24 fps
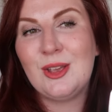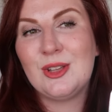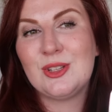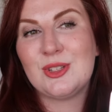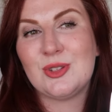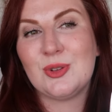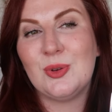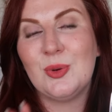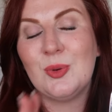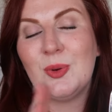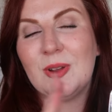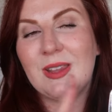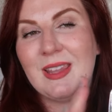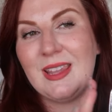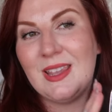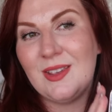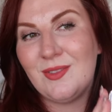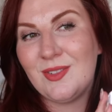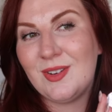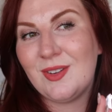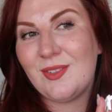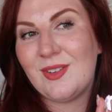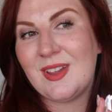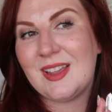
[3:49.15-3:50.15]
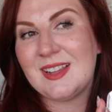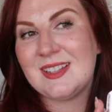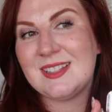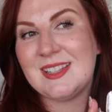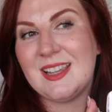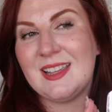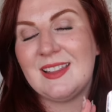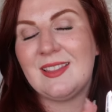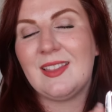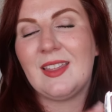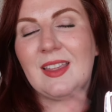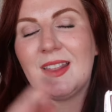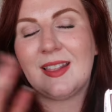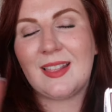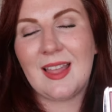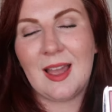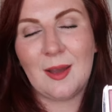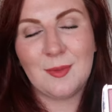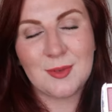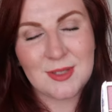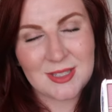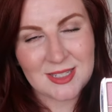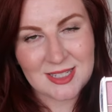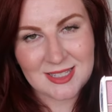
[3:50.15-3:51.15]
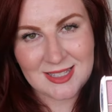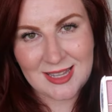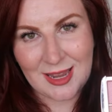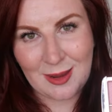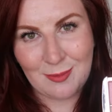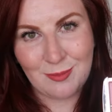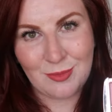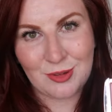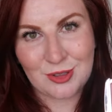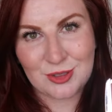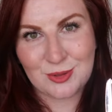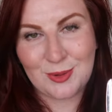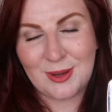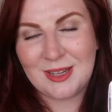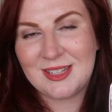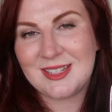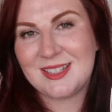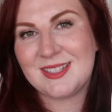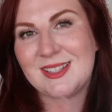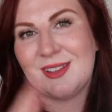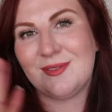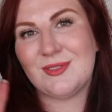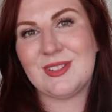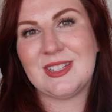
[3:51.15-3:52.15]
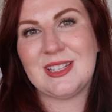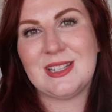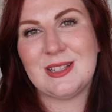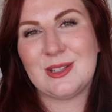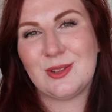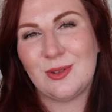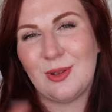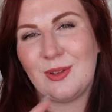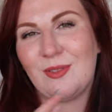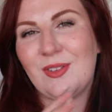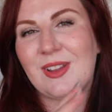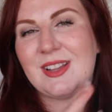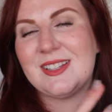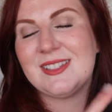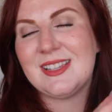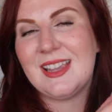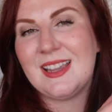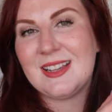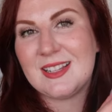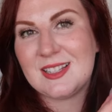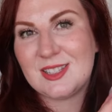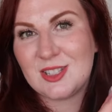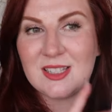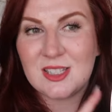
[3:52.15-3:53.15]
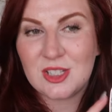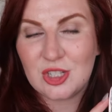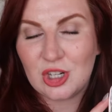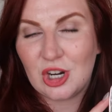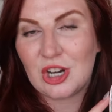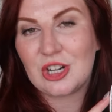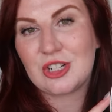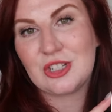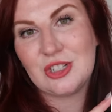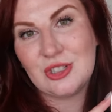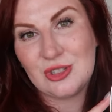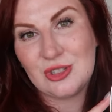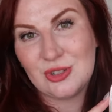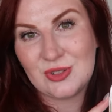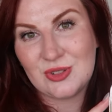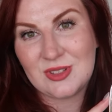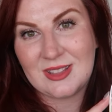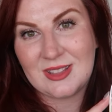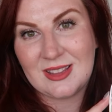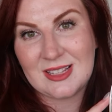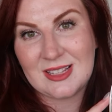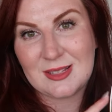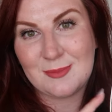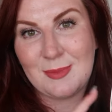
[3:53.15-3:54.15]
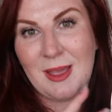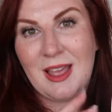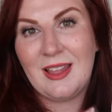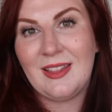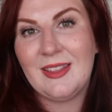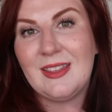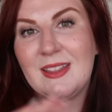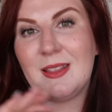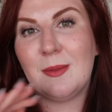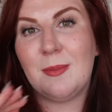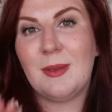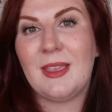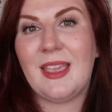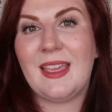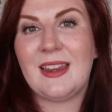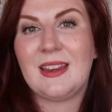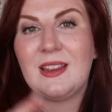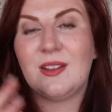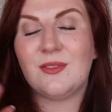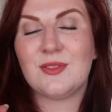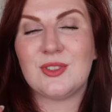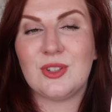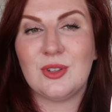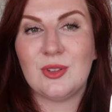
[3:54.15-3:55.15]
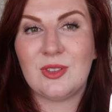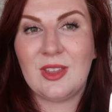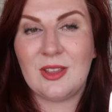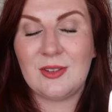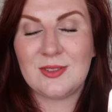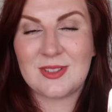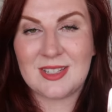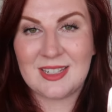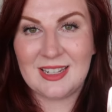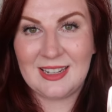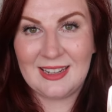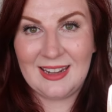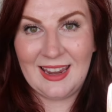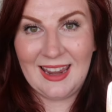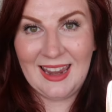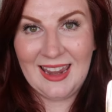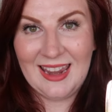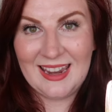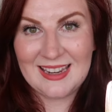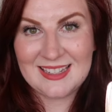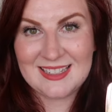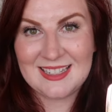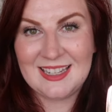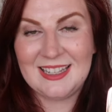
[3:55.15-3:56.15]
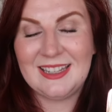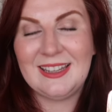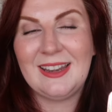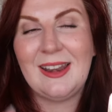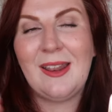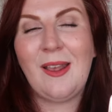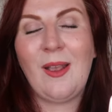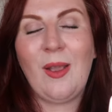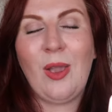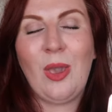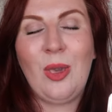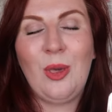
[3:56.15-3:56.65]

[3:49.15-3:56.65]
So even if I say like that was December 2017, so if I say I started using this palette at the beginning of 2018,